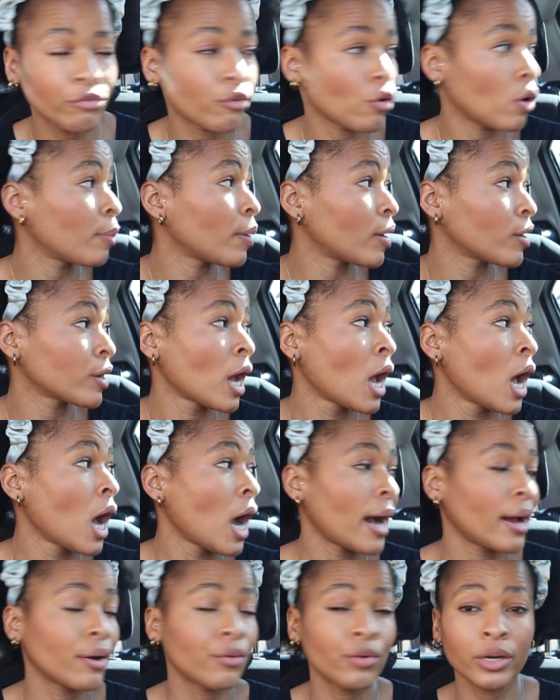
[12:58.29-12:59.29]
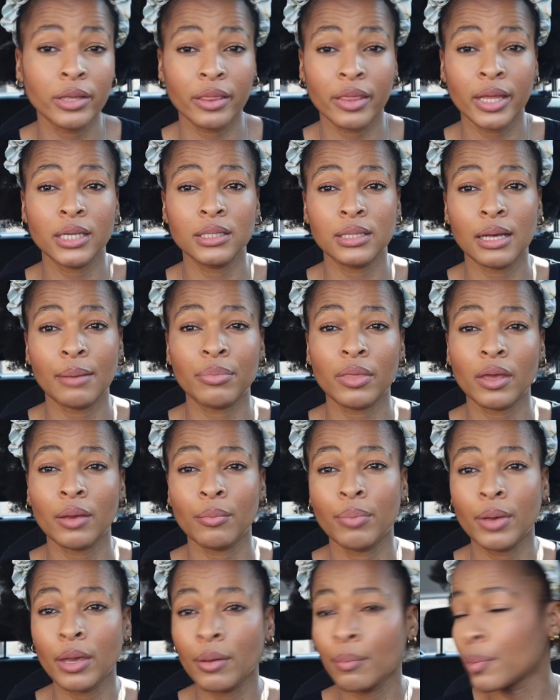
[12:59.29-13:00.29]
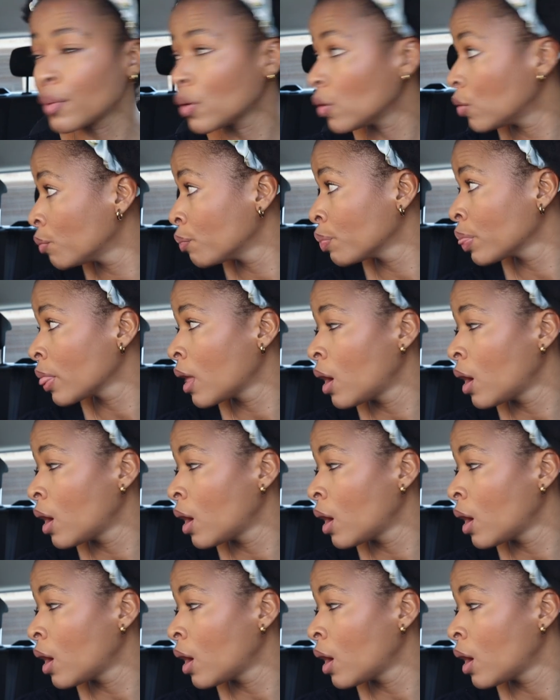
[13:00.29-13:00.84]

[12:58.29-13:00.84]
for about 130 something people,